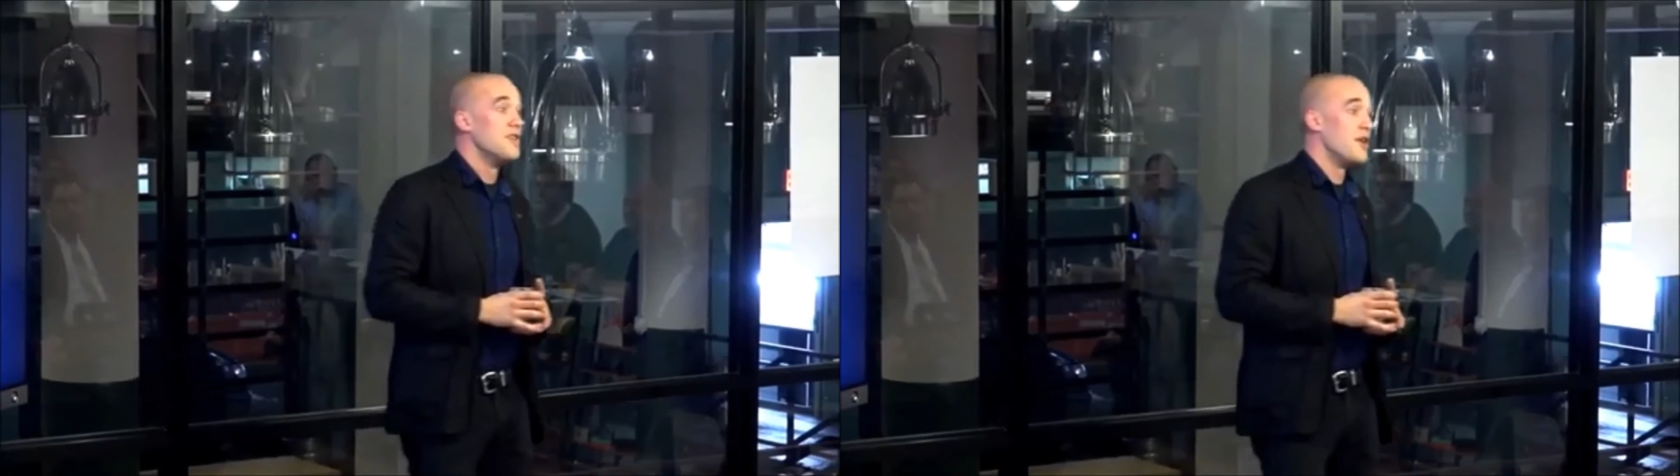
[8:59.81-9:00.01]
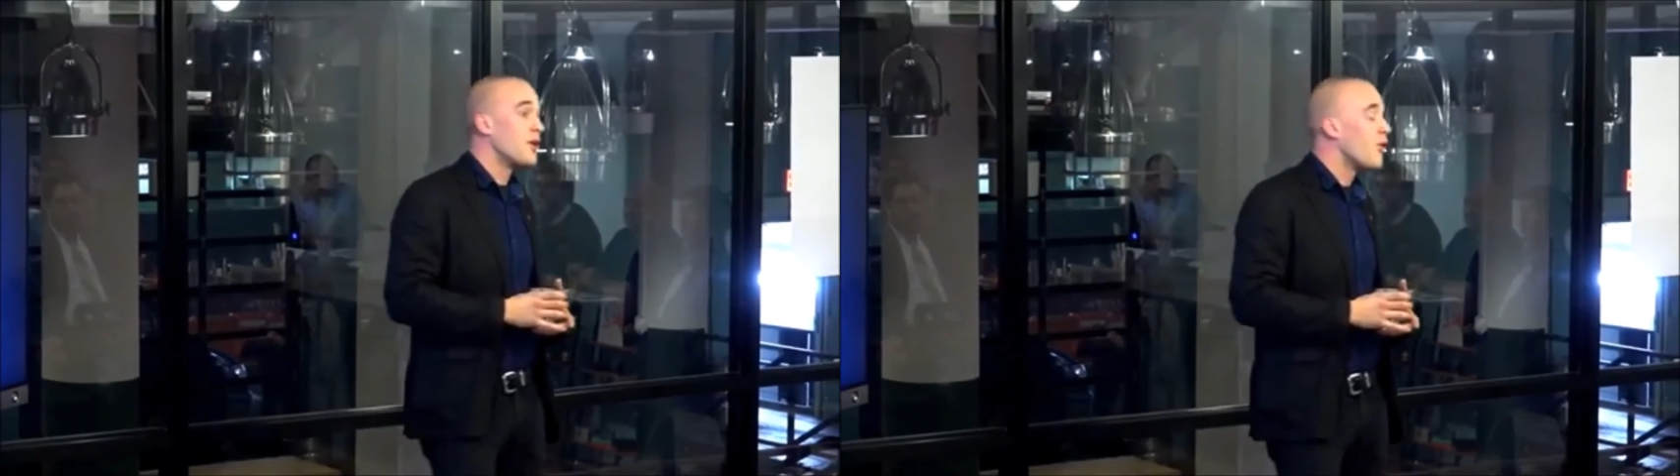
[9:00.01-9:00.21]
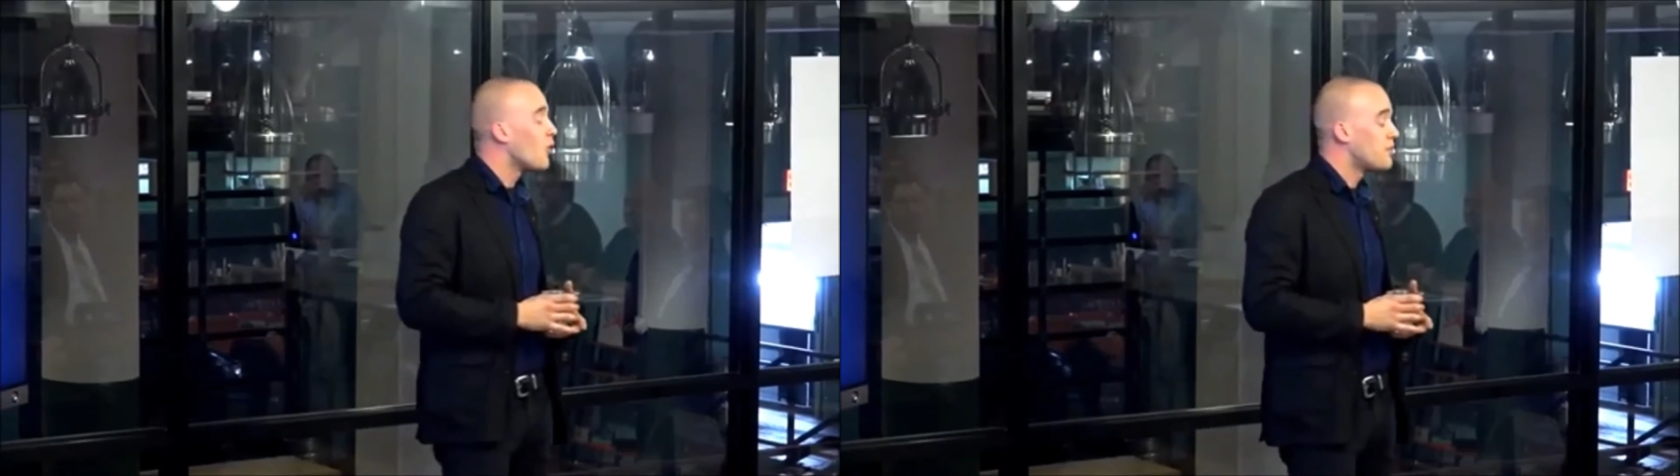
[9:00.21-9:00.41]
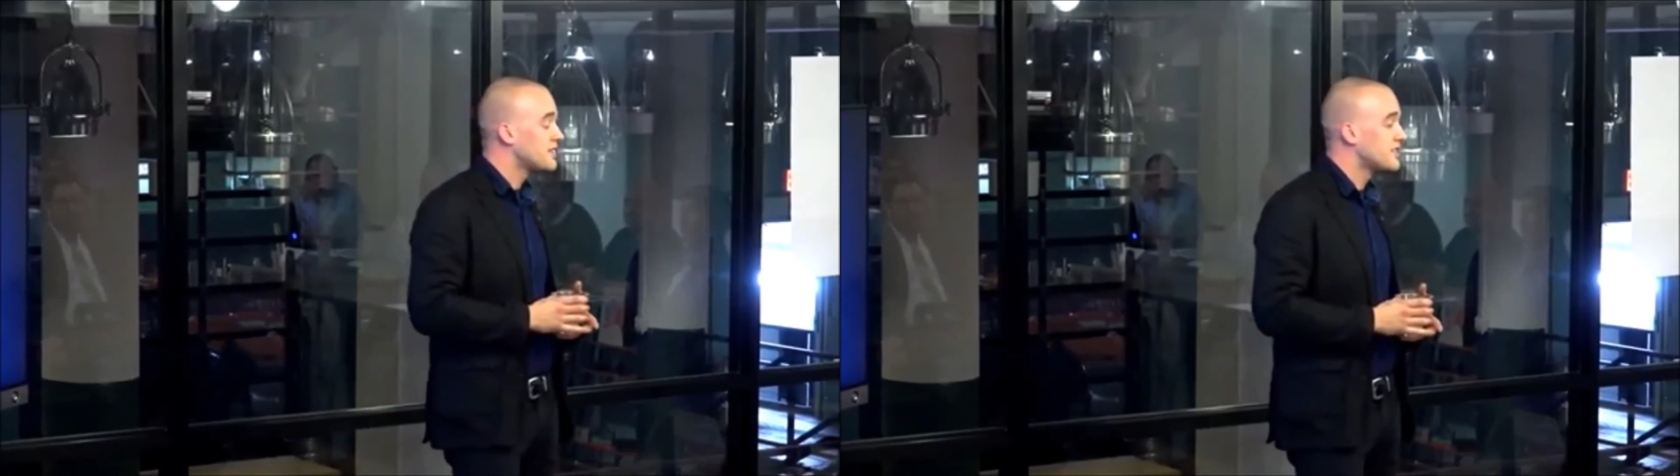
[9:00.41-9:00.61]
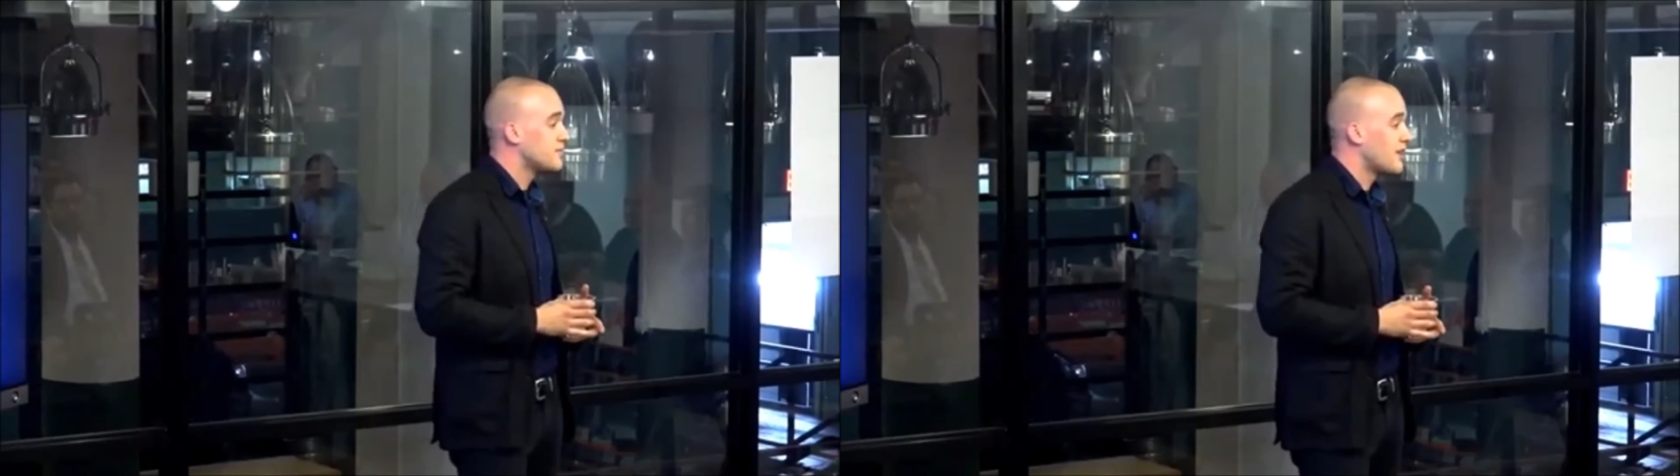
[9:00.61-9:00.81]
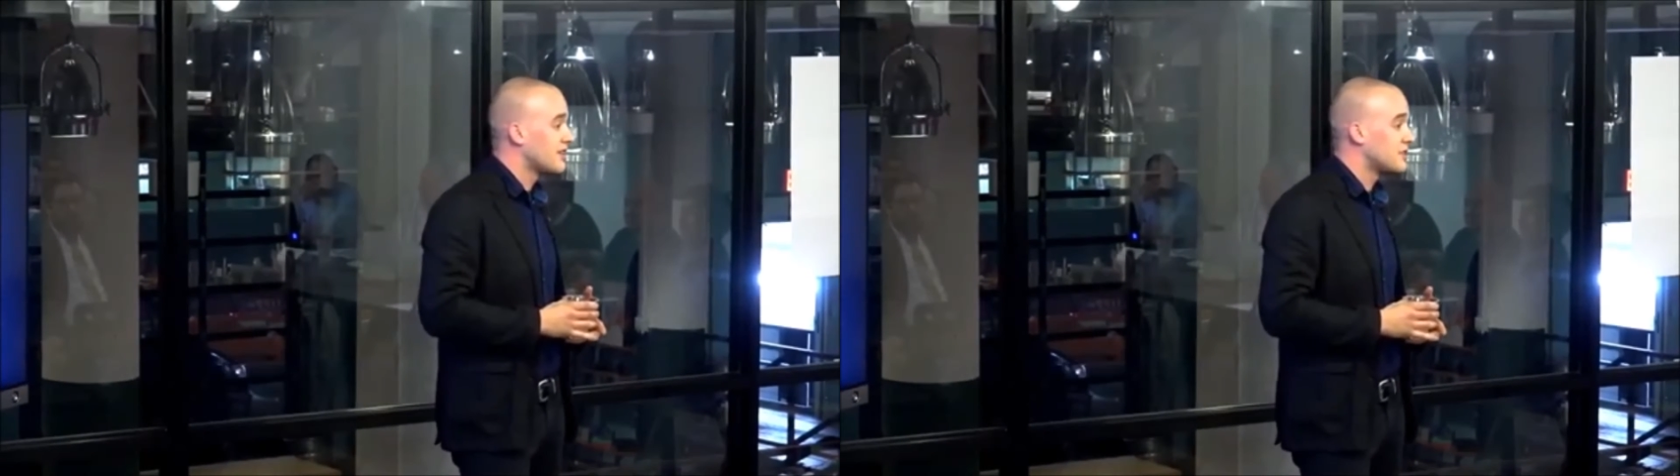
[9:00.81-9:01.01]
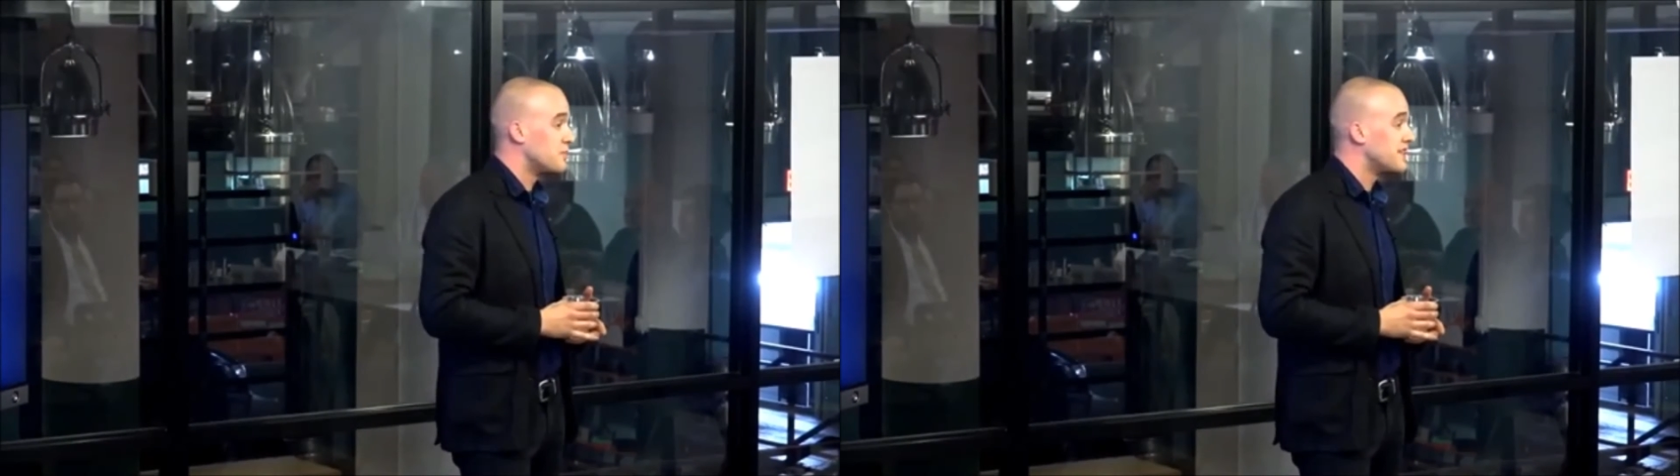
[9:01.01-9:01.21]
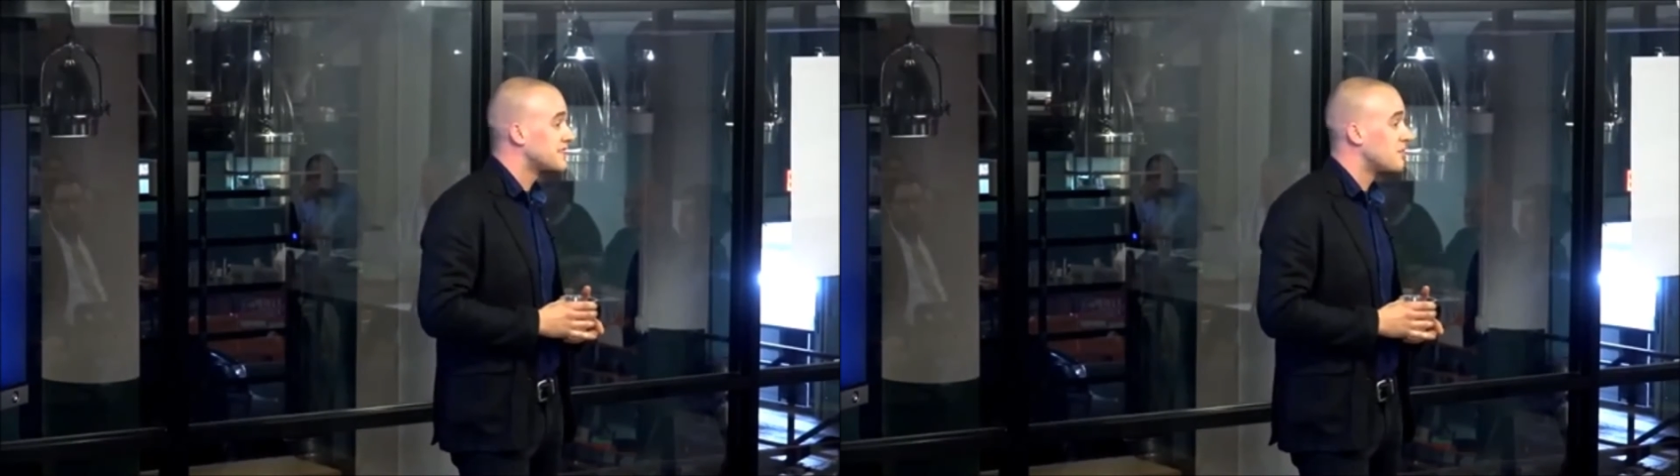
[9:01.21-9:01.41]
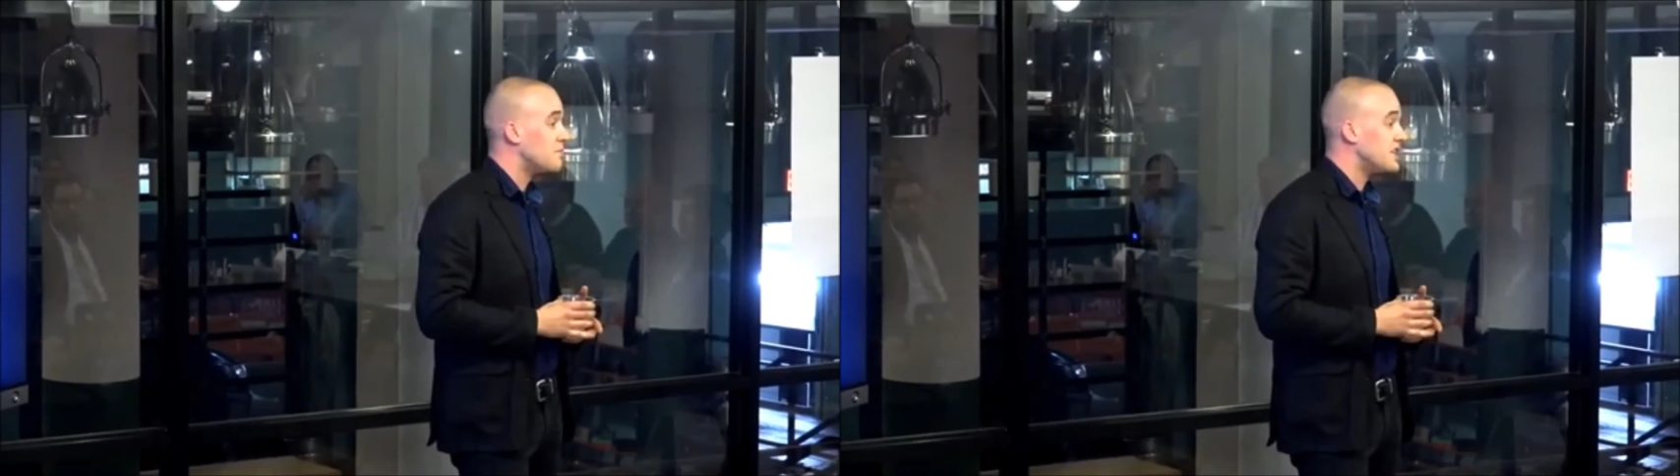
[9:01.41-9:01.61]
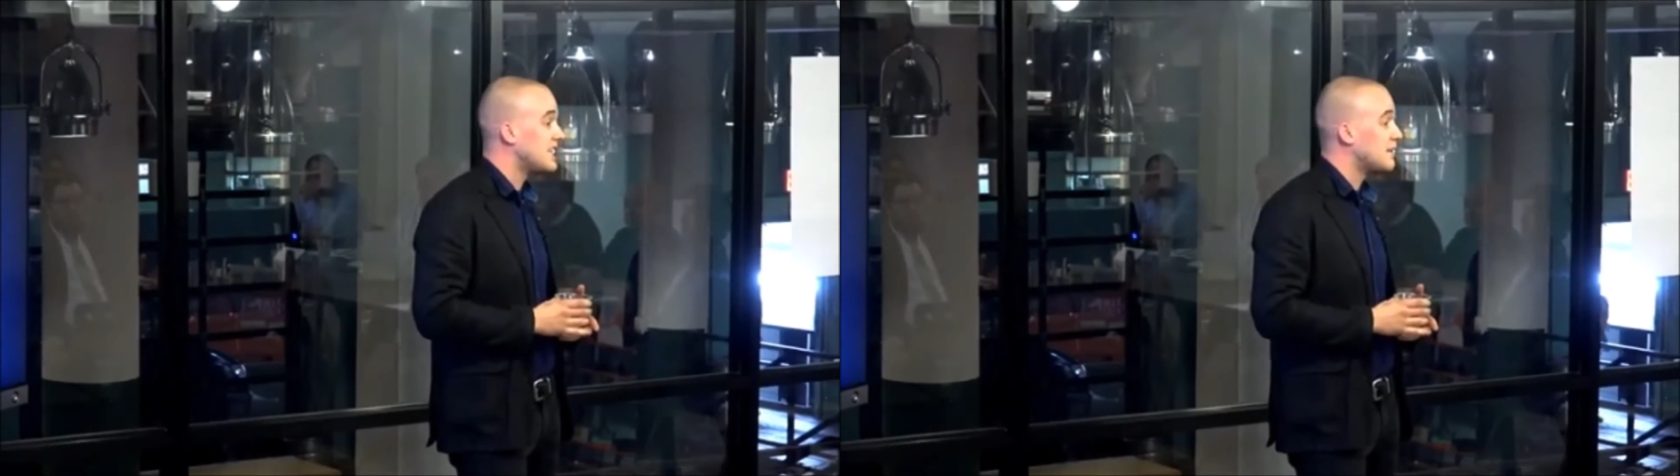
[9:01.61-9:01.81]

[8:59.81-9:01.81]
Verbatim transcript: their whole business model is based on being